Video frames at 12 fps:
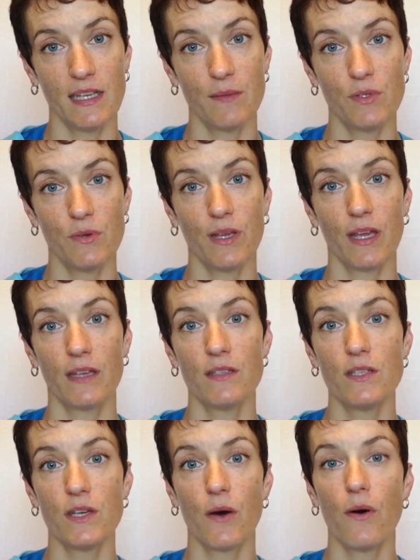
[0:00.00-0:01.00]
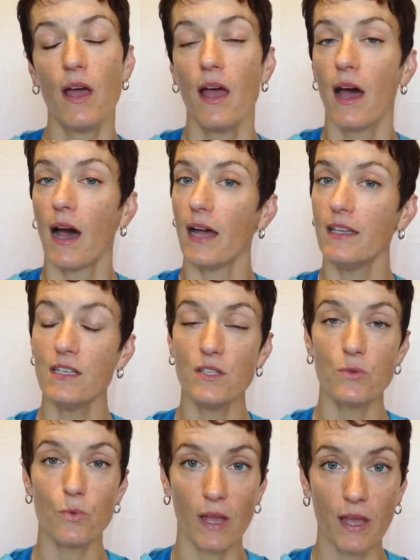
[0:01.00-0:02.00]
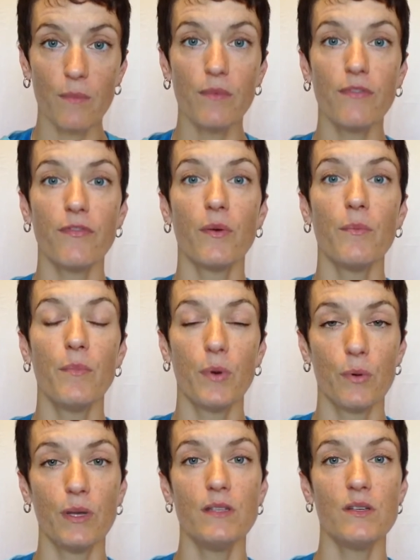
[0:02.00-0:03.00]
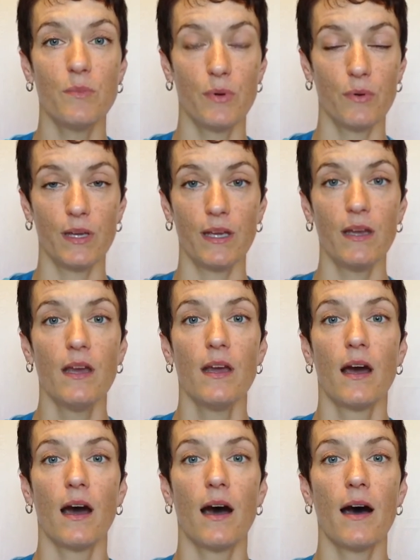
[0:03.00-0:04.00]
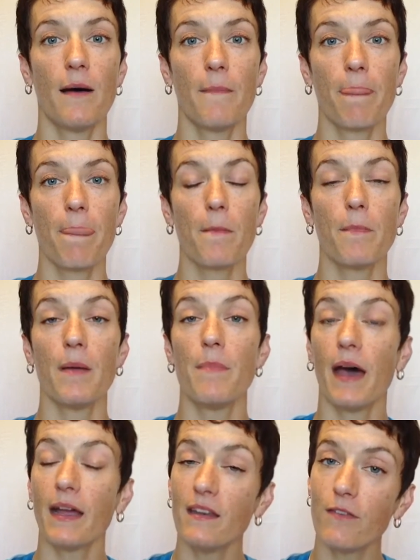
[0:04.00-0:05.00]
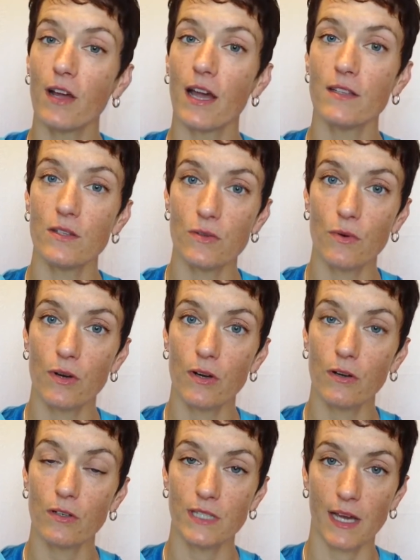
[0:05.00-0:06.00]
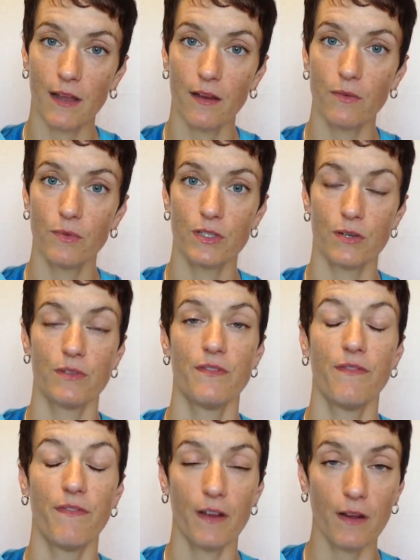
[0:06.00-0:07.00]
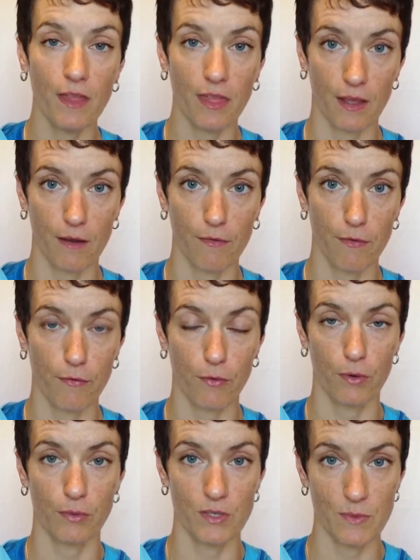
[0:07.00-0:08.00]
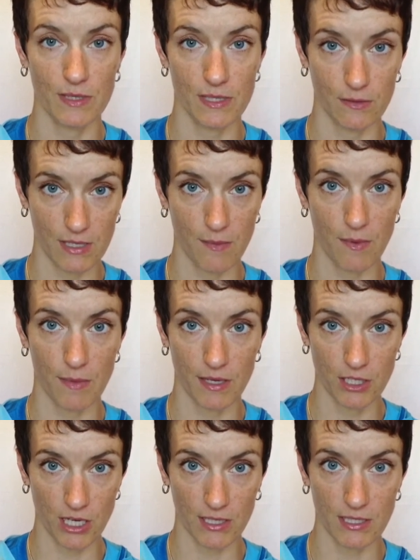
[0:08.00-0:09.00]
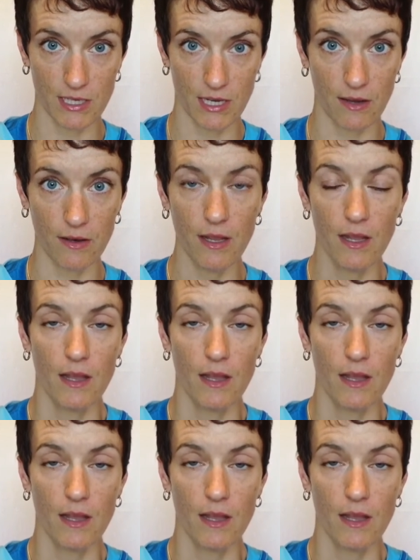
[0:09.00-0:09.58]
keep doing it. So I just swam from buoy to buoy. My back never got sore or tired, which I was very thankful for, which means I was keeping my chest down